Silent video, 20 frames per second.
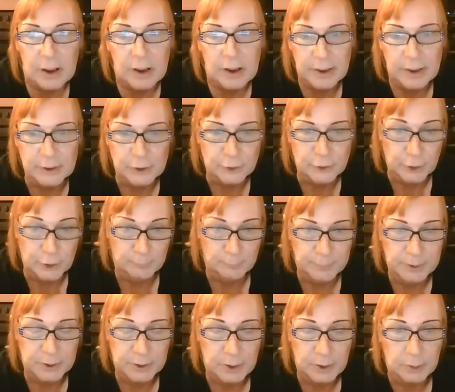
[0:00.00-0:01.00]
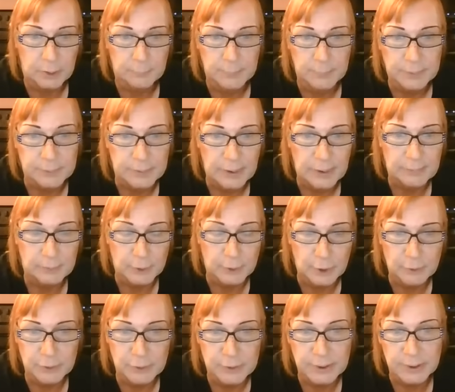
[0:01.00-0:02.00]
and you tell me in the comments, I will
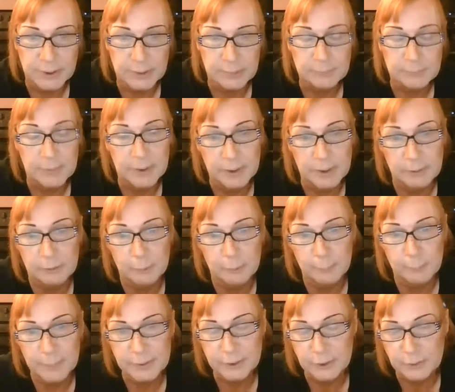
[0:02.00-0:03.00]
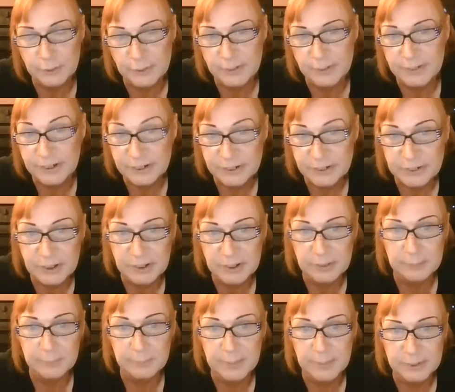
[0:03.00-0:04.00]
go look it up and I will make sure the next
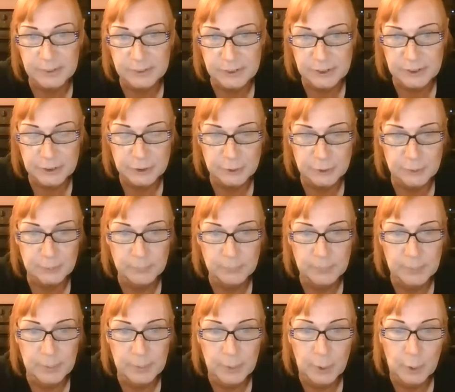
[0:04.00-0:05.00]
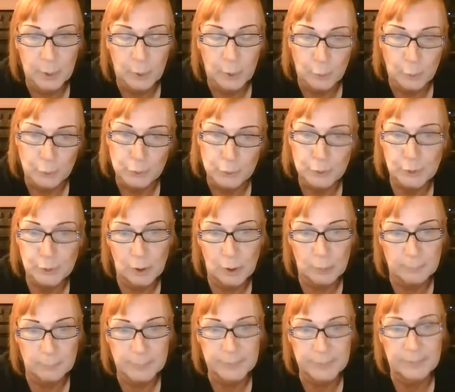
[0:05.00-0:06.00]
time I see you or you
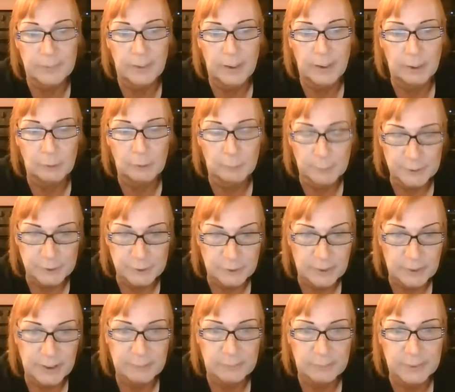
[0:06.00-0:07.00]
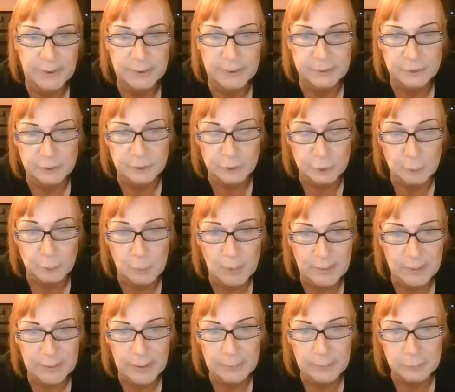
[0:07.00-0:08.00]
comment, I will make sure I have an answer as to
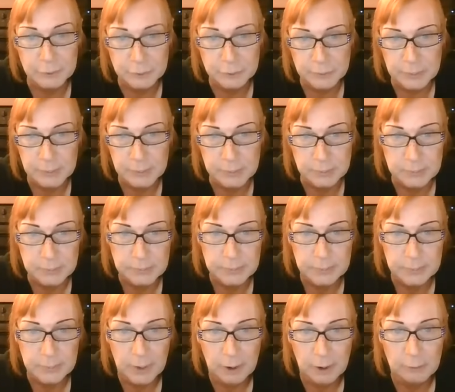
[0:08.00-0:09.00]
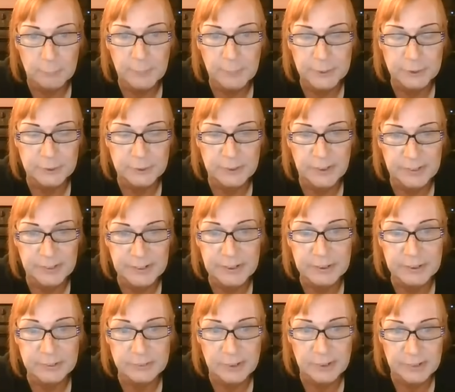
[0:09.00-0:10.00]
why I was wrong. I will make sure I get
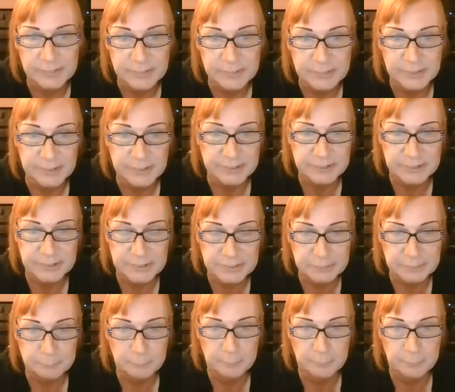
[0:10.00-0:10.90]
it right the next time.